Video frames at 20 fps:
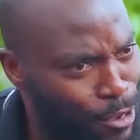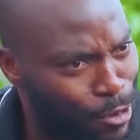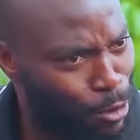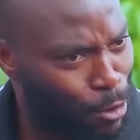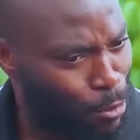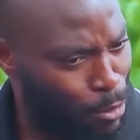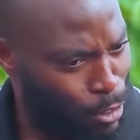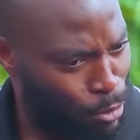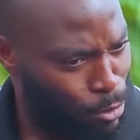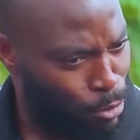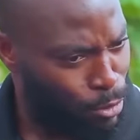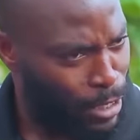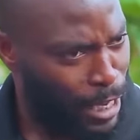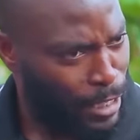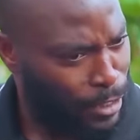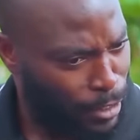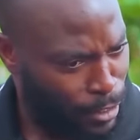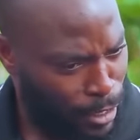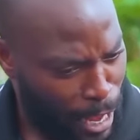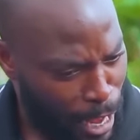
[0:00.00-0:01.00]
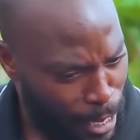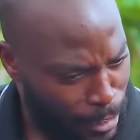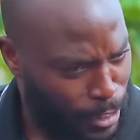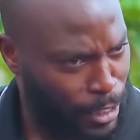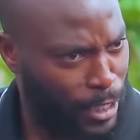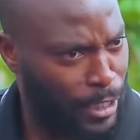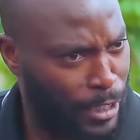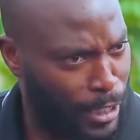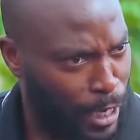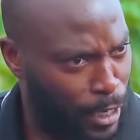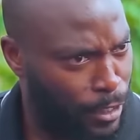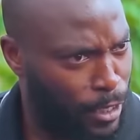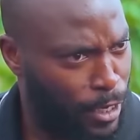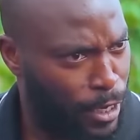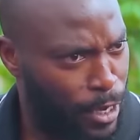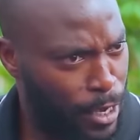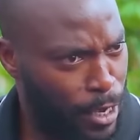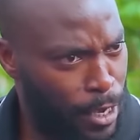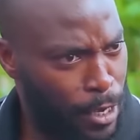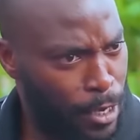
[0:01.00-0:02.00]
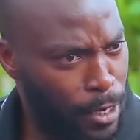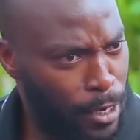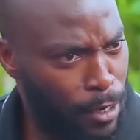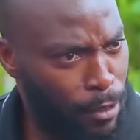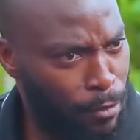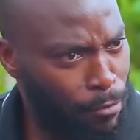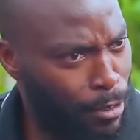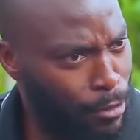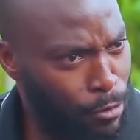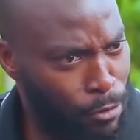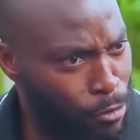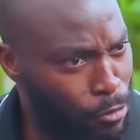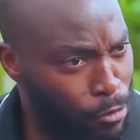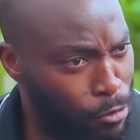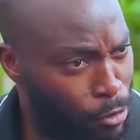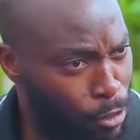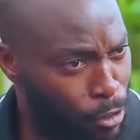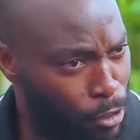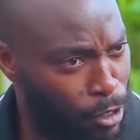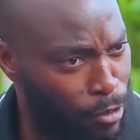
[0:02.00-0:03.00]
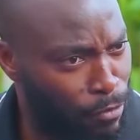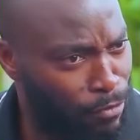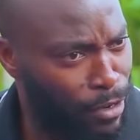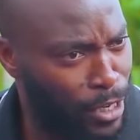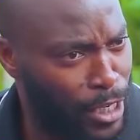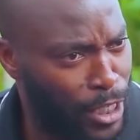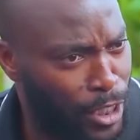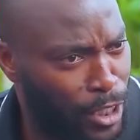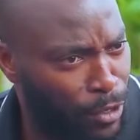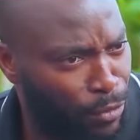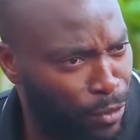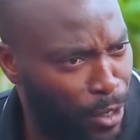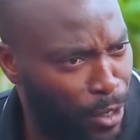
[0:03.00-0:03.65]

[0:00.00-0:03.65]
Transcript: are you going to that you are dressed and there? You look very